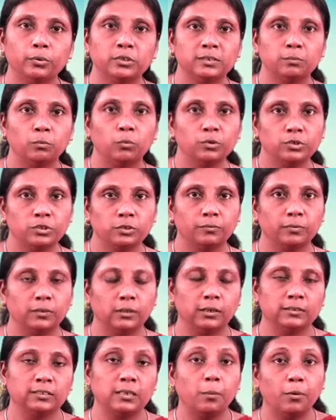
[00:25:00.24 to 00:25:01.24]
you, most of
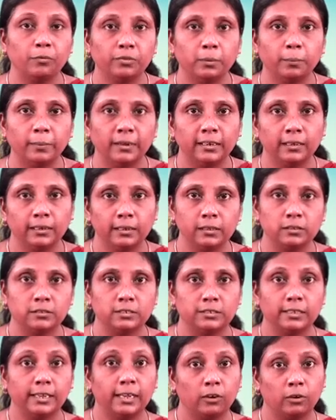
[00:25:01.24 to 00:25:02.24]
uh, some of the
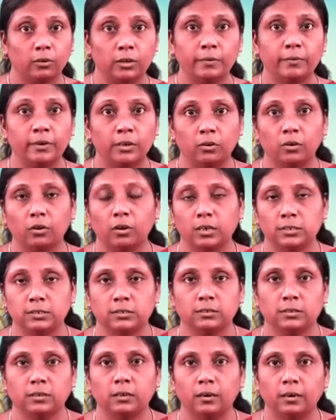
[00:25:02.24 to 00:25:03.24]
minerals, they are even
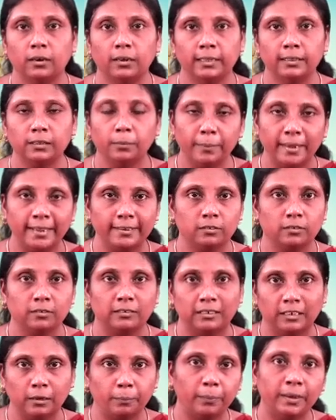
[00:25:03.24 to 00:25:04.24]
lost uh, in the
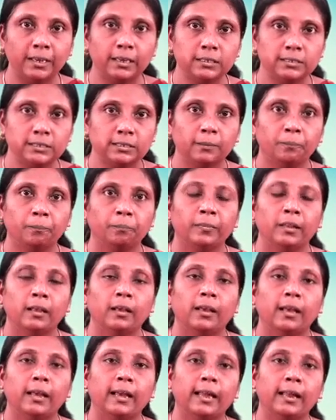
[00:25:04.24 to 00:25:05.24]
meat drippings.
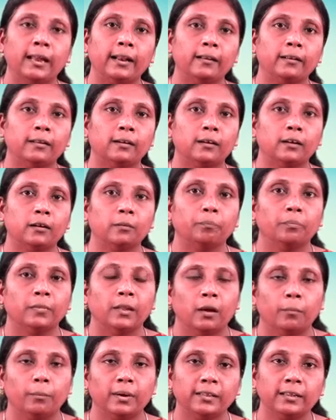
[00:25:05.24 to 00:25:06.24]
And uh,
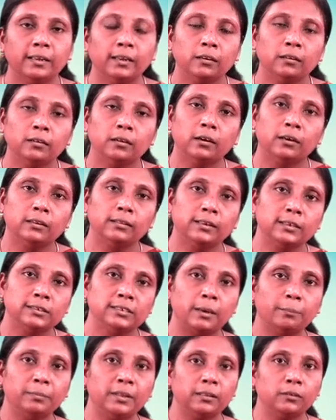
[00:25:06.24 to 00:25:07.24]
but then
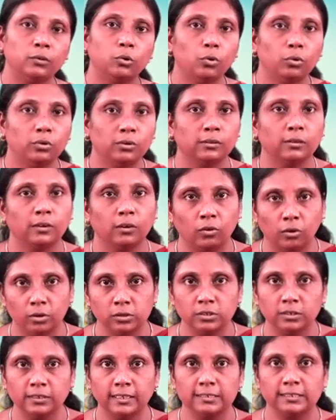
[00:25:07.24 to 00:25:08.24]
there's something good
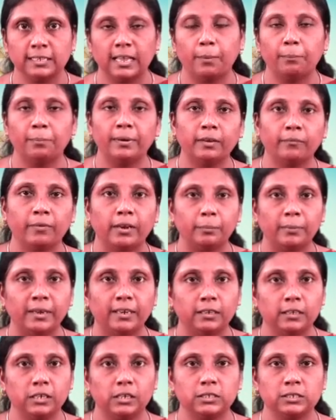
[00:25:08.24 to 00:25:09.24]
also that's happening when
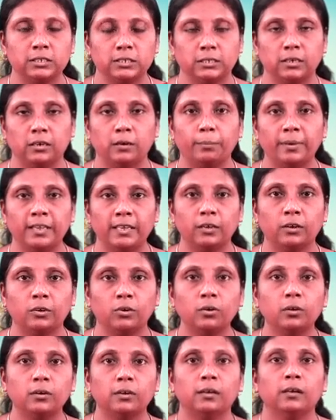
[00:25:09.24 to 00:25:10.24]
meat is being
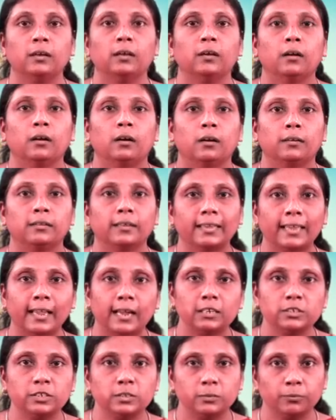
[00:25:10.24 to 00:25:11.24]
cooked. the
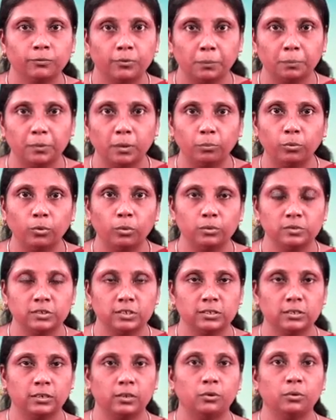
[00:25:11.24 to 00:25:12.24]
calcium from the
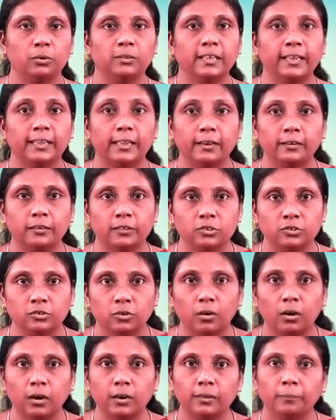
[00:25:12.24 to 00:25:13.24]
bones, you know, they get
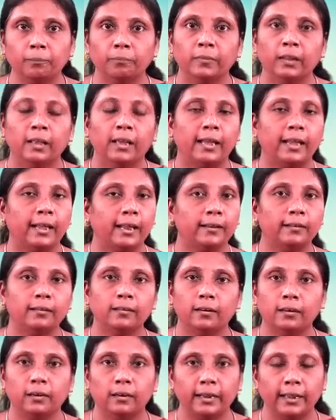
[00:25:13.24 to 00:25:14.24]
dissolved
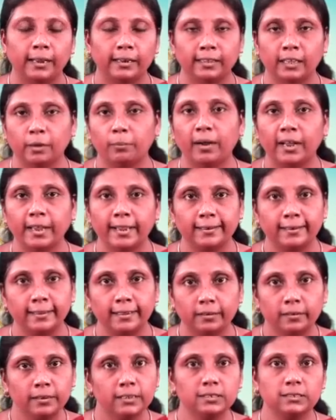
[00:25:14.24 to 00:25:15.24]
and, uh, and thereby it
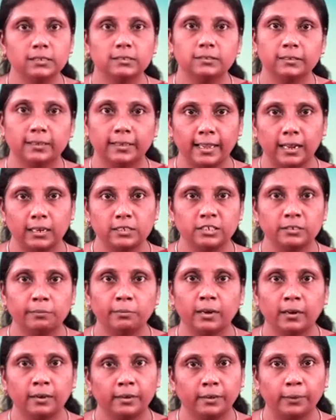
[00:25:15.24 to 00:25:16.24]
increases the
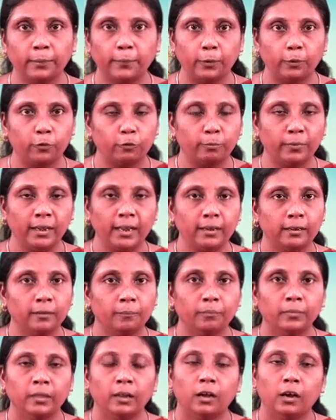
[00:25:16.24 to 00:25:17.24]
calcium content of meat.
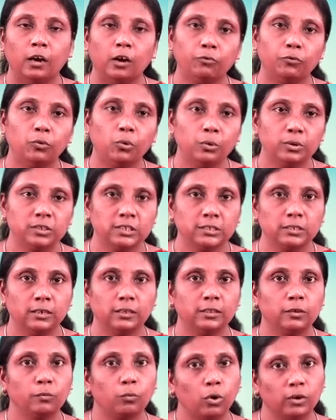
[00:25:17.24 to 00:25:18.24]
Of course,
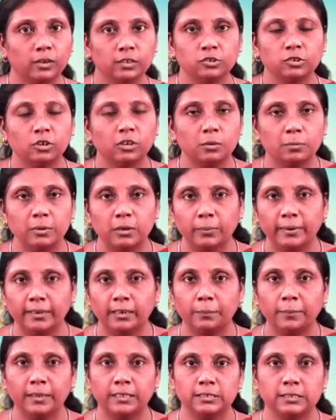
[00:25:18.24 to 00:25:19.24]
uh, the water-soluble
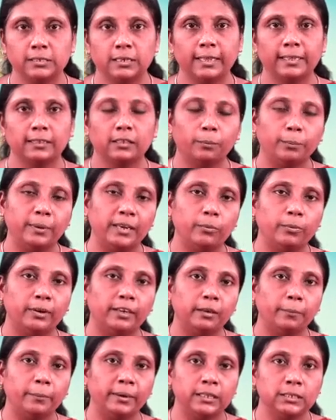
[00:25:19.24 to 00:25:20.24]
vitamins like the B
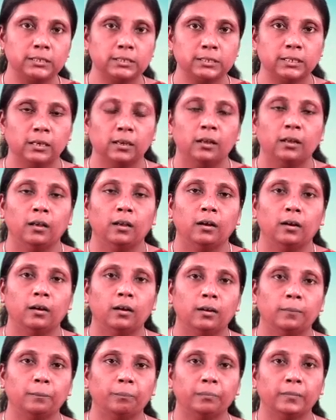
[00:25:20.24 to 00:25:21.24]
vitamins,
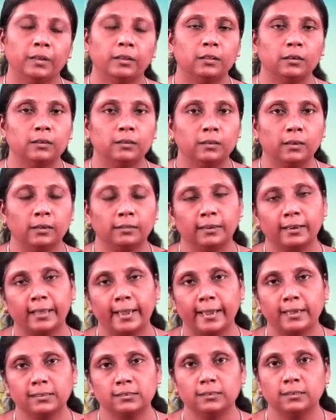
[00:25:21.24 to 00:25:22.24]
um, then the
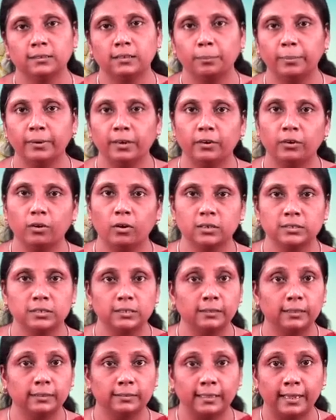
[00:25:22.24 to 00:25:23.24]
niacin, the
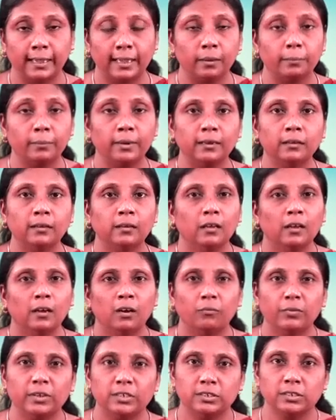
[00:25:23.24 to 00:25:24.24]
pyridoxin, the thiamine,
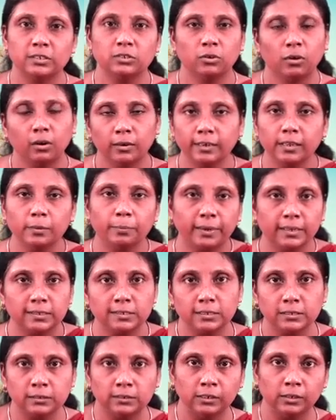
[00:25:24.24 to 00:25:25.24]
which is already
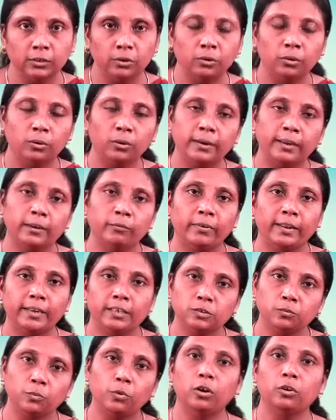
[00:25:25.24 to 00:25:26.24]
present in, you know, in
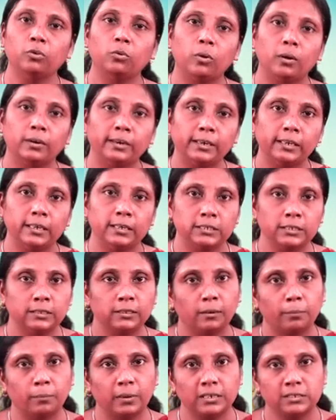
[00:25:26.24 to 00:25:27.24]
very small quantities
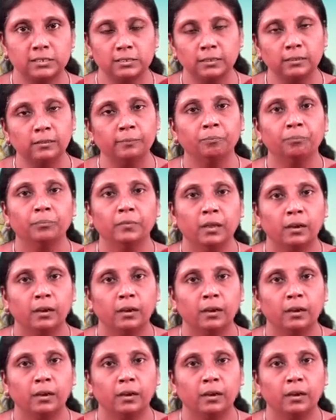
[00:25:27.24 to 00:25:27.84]
in the muscle,